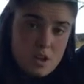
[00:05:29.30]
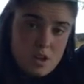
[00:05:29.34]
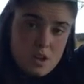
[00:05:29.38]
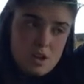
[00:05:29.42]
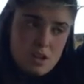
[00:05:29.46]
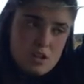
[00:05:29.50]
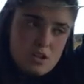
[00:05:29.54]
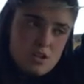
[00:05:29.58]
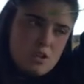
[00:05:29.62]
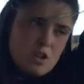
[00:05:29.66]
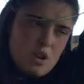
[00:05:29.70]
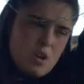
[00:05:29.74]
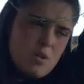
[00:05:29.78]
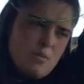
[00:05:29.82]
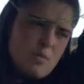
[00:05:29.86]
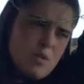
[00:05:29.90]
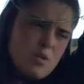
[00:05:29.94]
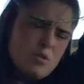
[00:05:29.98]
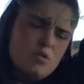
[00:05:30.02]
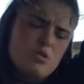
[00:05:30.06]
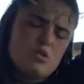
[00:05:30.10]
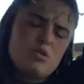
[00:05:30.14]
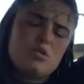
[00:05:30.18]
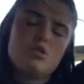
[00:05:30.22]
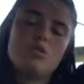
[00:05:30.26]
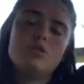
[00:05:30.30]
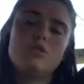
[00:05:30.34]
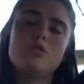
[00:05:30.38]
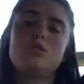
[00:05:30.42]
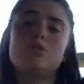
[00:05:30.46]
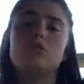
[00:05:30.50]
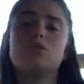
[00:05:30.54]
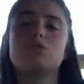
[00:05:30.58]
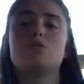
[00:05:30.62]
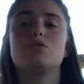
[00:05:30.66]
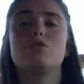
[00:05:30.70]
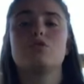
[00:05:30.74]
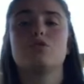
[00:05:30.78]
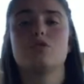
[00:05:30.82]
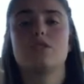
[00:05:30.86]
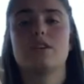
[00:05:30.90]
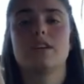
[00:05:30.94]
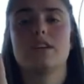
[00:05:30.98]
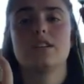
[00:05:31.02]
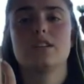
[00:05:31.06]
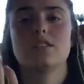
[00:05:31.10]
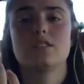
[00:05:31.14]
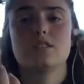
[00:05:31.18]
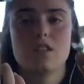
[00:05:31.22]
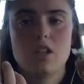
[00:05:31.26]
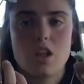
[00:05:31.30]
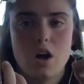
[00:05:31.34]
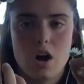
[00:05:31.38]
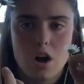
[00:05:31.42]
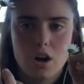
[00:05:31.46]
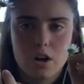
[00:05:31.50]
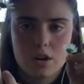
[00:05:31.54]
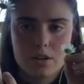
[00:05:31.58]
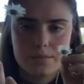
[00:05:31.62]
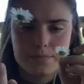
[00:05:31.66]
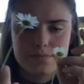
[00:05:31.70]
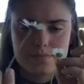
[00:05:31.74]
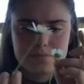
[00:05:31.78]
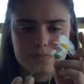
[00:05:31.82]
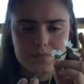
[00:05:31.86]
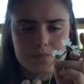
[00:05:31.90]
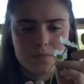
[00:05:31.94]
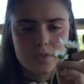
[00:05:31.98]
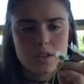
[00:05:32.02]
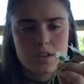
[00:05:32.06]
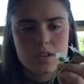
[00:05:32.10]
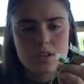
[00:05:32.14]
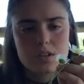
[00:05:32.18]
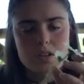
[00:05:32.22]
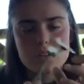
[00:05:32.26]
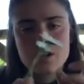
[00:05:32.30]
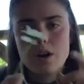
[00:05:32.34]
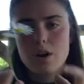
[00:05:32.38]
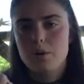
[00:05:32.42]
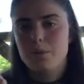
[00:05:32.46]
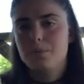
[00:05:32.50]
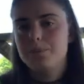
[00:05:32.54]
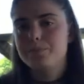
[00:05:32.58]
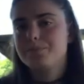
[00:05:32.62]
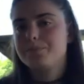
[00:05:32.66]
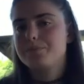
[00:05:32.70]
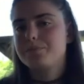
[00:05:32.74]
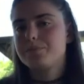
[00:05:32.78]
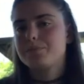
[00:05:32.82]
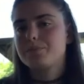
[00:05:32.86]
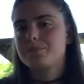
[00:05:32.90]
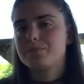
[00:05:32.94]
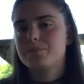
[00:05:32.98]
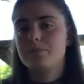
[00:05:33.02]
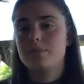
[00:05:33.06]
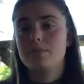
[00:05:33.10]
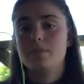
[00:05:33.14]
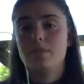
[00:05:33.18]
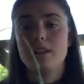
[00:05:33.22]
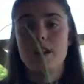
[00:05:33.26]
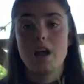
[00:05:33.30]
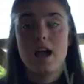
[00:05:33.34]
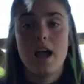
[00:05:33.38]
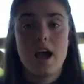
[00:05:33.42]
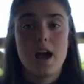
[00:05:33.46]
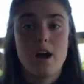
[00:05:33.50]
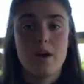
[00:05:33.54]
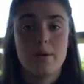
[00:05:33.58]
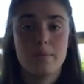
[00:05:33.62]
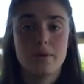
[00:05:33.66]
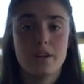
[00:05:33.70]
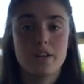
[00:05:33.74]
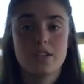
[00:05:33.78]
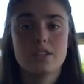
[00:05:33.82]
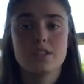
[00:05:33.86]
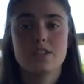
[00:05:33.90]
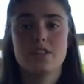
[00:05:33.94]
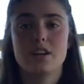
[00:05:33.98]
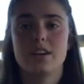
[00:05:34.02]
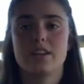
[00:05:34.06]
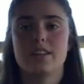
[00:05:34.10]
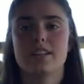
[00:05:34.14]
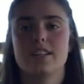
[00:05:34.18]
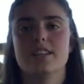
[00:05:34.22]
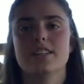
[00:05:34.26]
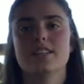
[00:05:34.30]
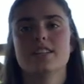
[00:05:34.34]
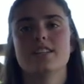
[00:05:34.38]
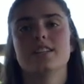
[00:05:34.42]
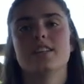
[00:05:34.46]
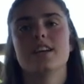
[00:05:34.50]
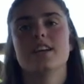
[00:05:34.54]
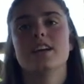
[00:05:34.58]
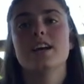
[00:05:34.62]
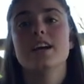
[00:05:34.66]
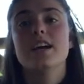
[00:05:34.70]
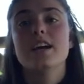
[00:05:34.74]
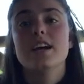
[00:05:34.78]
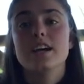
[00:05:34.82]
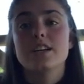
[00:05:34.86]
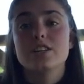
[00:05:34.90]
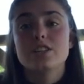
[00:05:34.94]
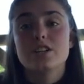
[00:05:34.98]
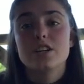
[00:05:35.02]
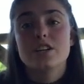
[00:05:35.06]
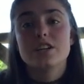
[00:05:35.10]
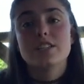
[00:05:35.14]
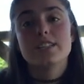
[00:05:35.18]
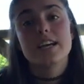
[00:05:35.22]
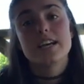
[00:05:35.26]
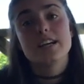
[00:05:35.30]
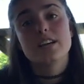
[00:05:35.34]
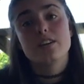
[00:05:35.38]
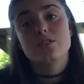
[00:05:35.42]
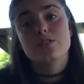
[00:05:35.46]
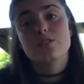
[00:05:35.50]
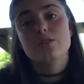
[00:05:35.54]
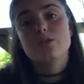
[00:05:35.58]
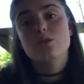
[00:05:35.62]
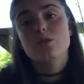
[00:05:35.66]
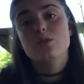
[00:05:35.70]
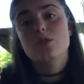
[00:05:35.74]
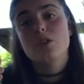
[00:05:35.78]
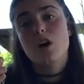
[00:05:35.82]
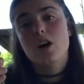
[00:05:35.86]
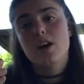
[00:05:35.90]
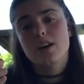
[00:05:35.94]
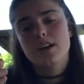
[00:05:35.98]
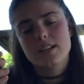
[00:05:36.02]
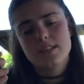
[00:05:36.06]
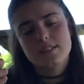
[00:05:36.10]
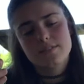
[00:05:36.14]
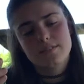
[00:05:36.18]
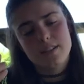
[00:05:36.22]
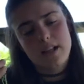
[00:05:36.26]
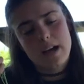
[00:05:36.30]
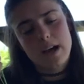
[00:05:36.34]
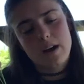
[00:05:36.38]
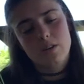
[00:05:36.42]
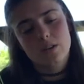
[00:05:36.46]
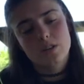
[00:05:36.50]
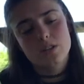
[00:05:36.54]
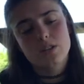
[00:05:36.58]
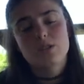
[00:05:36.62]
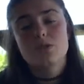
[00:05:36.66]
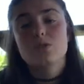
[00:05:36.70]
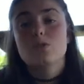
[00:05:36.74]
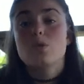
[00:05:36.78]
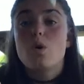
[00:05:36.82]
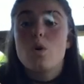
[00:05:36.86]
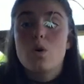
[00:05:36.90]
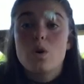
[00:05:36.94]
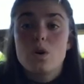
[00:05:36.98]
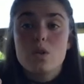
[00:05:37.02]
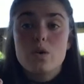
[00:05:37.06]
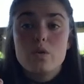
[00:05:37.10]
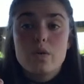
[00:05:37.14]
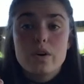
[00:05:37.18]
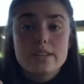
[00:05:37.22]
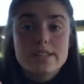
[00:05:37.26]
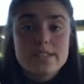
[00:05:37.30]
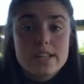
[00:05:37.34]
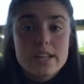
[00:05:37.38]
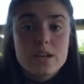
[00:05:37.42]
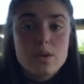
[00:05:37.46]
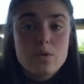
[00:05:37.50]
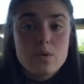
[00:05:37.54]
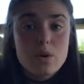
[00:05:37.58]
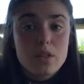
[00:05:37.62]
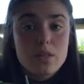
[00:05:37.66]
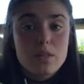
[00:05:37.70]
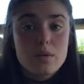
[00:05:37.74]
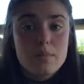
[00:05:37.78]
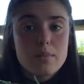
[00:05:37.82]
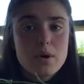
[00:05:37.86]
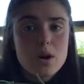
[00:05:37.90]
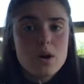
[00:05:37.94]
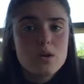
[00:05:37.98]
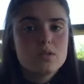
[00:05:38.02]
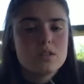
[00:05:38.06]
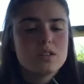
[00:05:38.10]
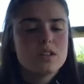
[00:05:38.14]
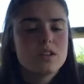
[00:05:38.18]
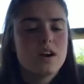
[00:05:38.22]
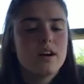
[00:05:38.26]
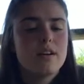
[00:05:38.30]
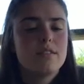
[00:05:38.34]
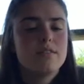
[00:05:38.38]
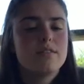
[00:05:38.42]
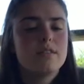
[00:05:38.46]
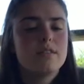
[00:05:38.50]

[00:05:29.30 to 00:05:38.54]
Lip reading: It's almost 2 strings long. So, how I'm gonna start this is gonna take your 2 longest flowers, or the ones that you want the most of,